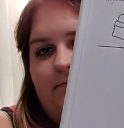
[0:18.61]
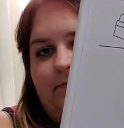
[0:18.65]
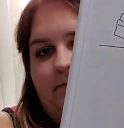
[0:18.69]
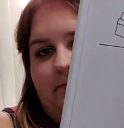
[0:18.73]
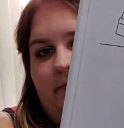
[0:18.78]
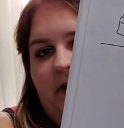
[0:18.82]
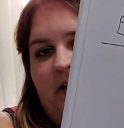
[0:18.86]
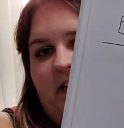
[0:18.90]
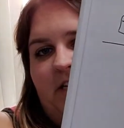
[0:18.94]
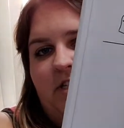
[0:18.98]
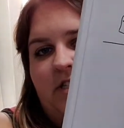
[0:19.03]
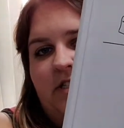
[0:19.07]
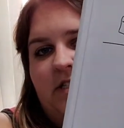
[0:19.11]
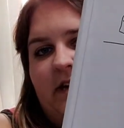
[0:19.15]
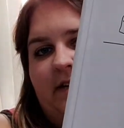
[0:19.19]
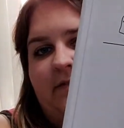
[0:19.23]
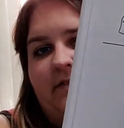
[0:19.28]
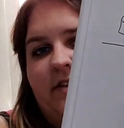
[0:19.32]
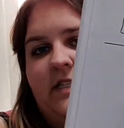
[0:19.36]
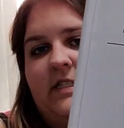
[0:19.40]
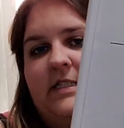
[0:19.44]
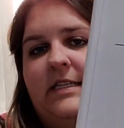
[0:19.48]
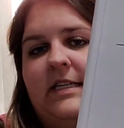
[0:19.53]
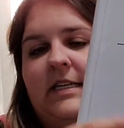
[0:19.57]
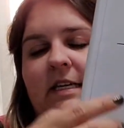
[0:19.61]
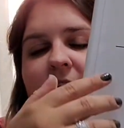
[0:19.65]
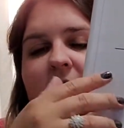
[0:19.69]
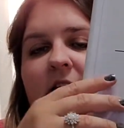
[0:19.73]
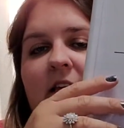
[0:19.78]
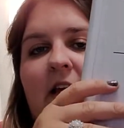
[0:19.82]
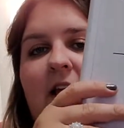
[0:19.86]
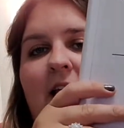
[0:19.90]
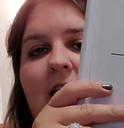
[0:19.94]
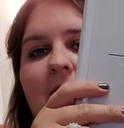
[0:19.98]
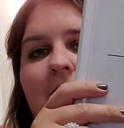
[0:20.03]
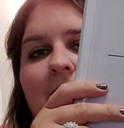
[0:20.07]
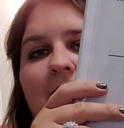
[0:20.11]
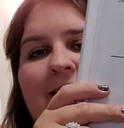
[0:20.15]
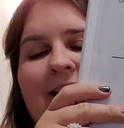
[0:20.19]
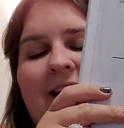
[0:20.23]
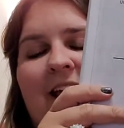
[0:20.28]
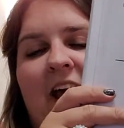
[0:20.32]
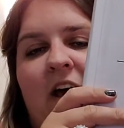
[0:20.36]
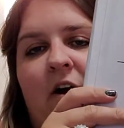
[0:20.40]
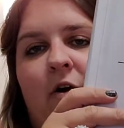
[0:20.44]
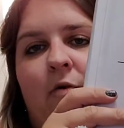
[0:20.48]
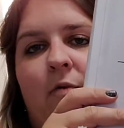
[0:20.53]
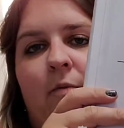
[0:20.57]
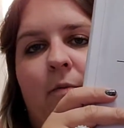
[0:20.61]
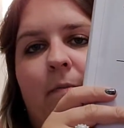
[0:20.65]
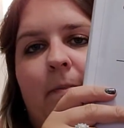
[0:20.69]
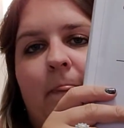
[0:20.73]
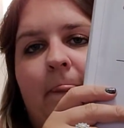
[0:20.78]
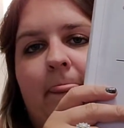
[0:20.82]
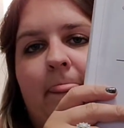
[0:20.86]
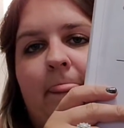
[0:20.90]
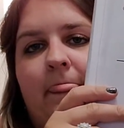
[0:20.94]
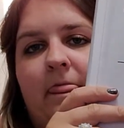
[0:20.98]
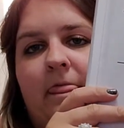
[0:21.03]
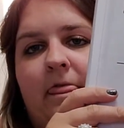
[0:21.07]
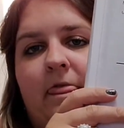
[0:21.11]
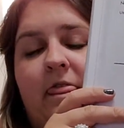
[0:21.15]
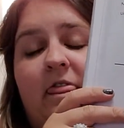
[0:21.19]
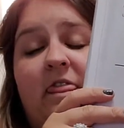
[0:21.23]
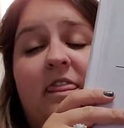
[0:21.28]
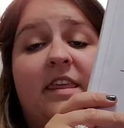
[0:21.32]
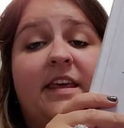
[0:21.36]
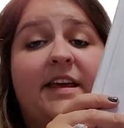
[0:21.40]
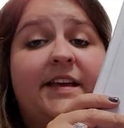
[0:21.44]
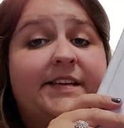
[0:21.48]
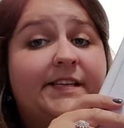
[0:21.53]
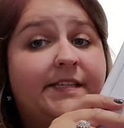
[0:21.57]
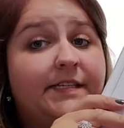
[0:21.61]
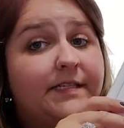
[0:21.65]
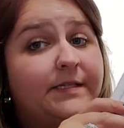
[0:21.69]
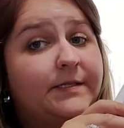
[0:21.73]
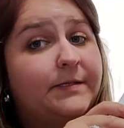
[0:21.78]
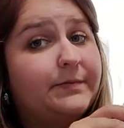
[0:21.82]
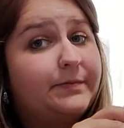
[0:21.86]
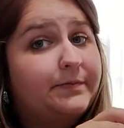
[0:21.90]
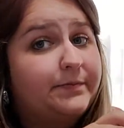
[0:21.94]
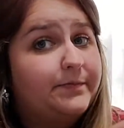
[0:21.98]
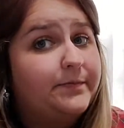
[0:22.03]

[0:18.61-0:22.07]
Page 17. Now, this